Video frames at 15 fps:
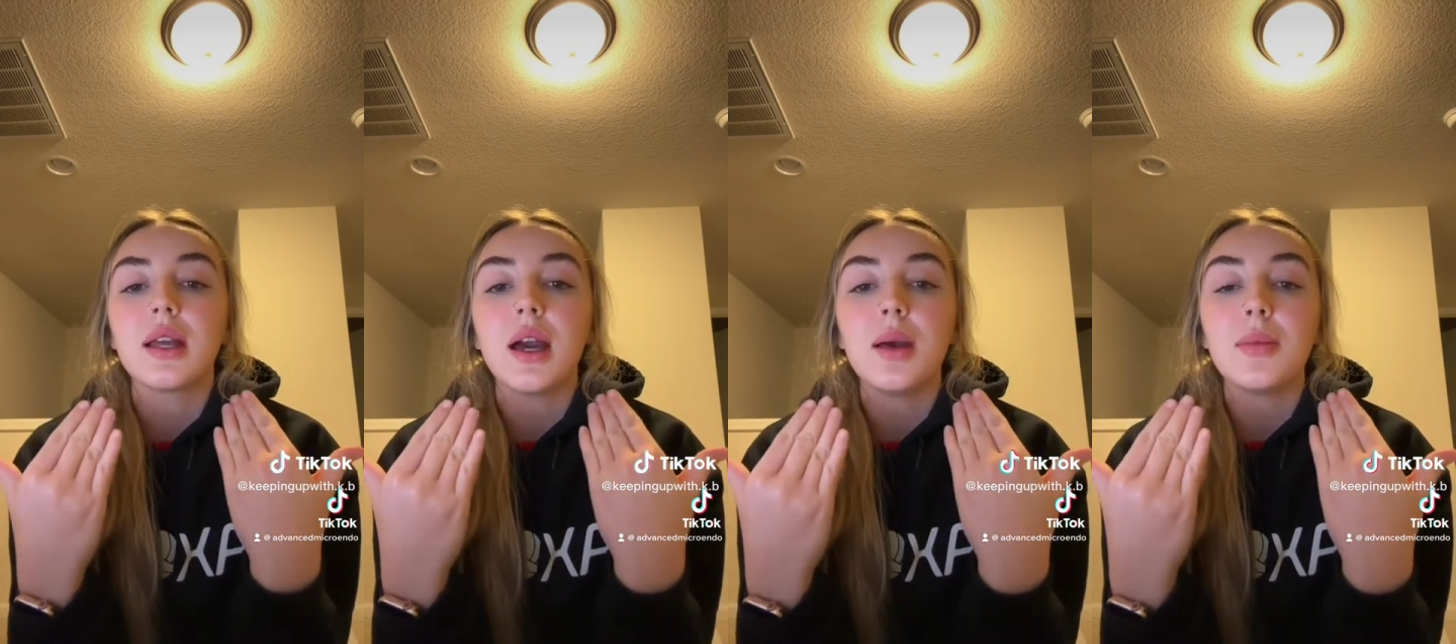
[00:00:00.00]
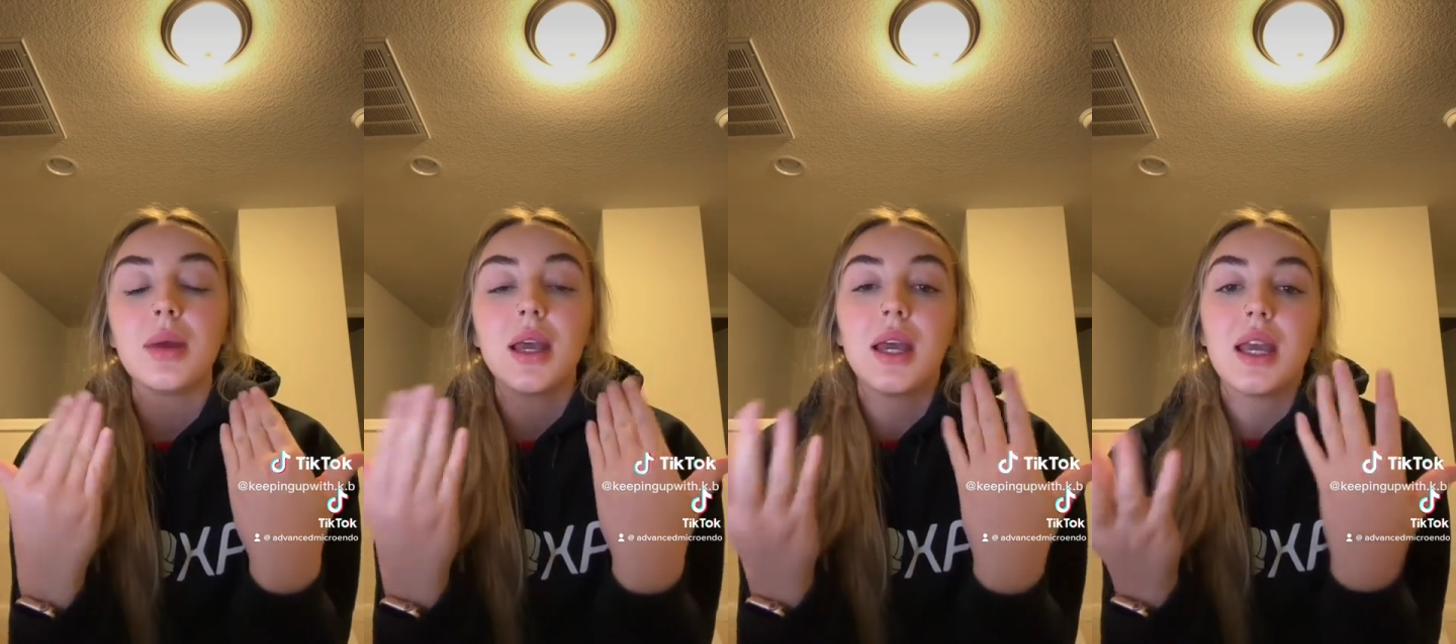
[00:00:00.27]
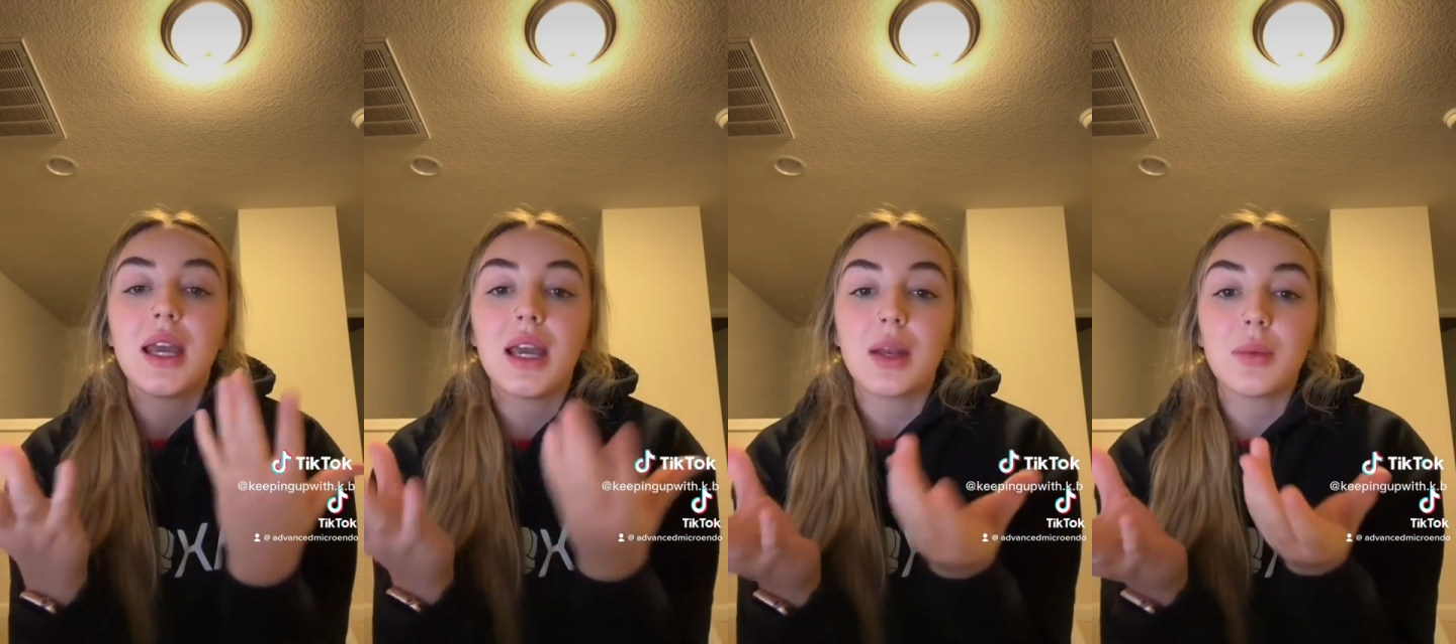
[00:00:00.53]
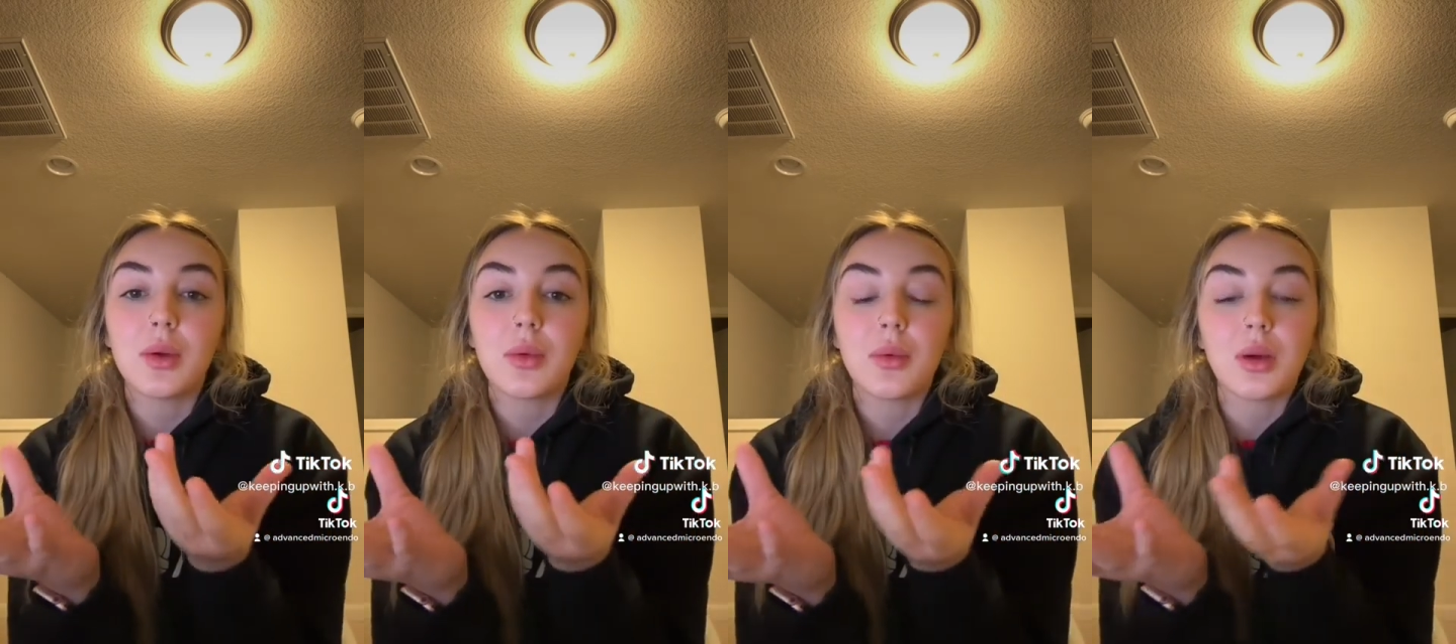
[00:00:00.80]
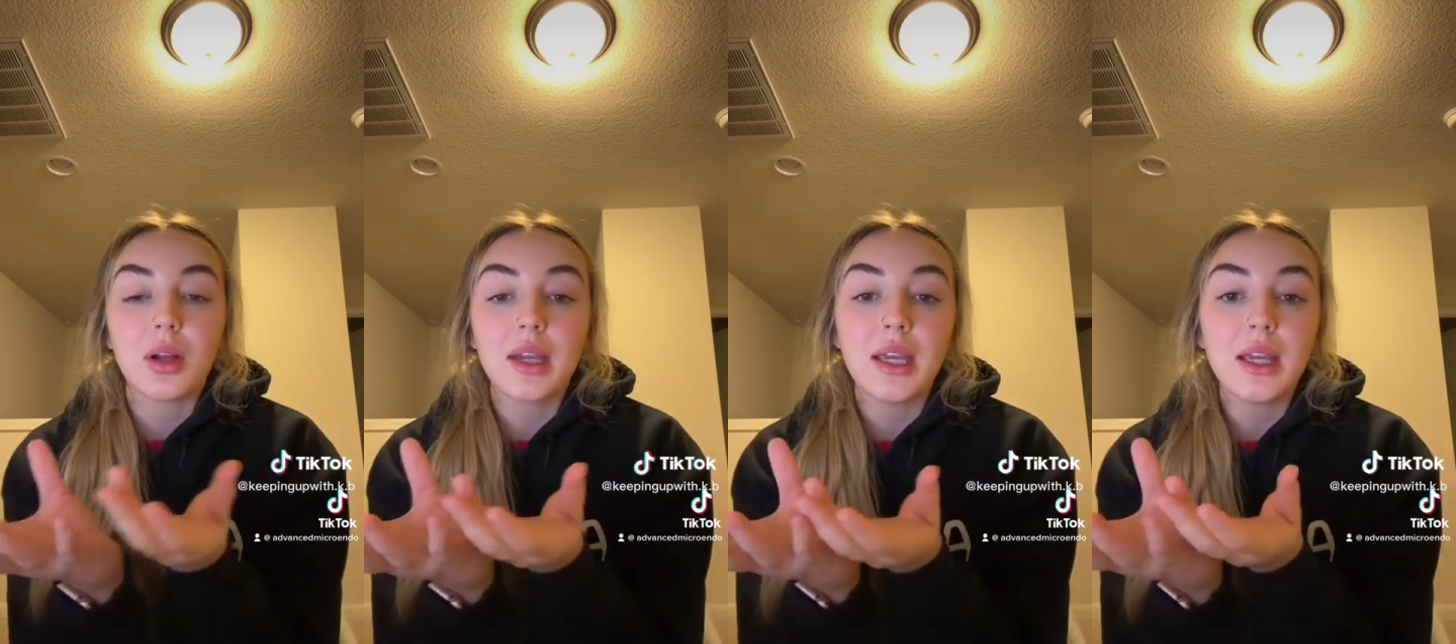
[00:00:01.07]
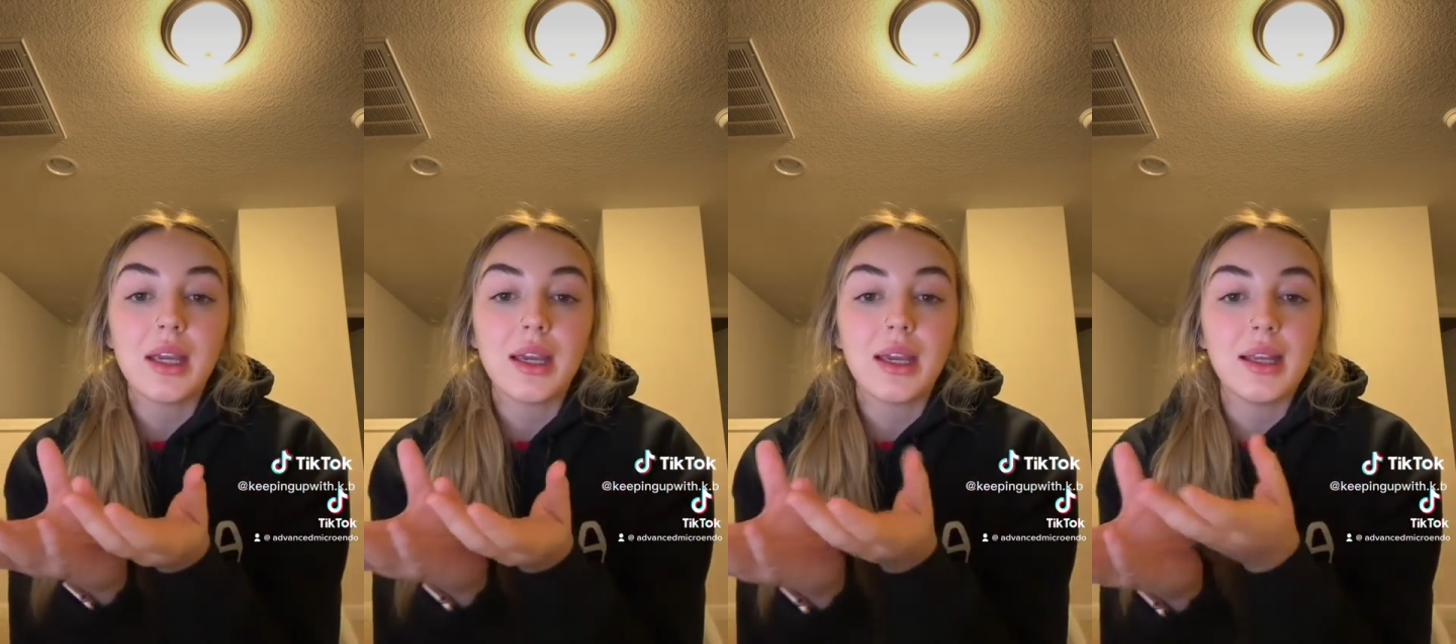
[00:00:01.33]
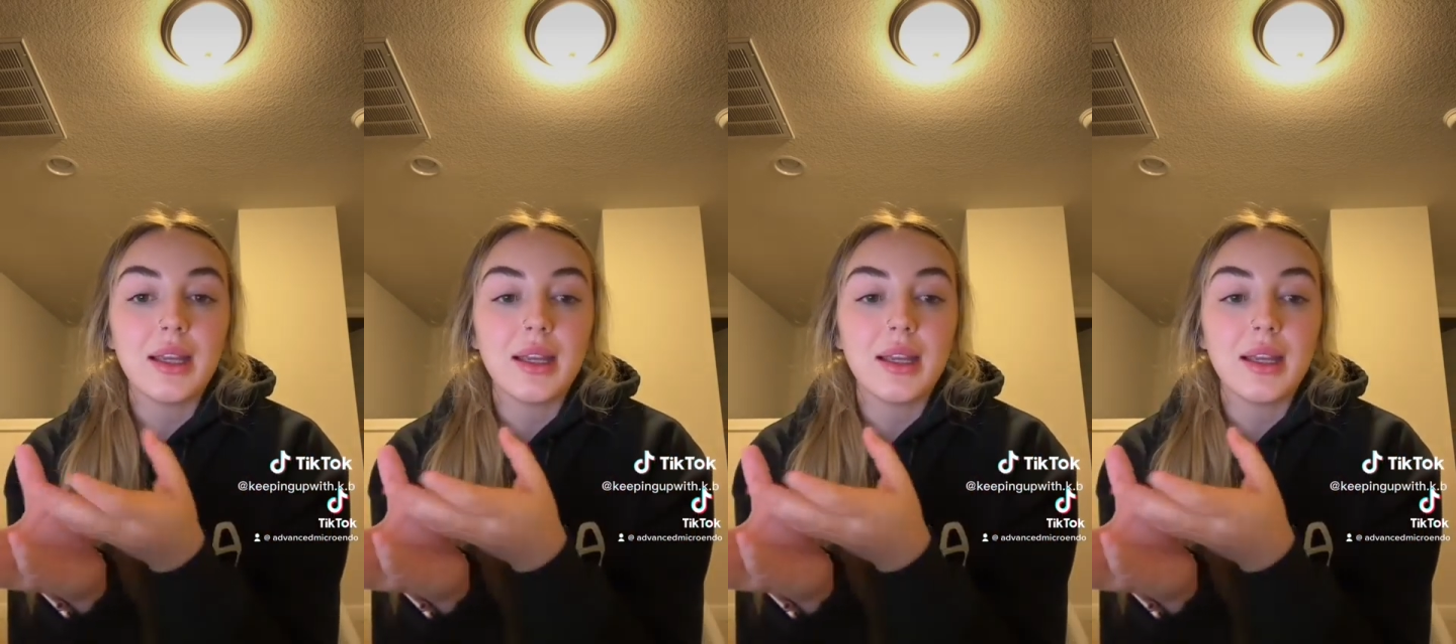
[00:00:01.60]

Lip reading: up. And we're working in an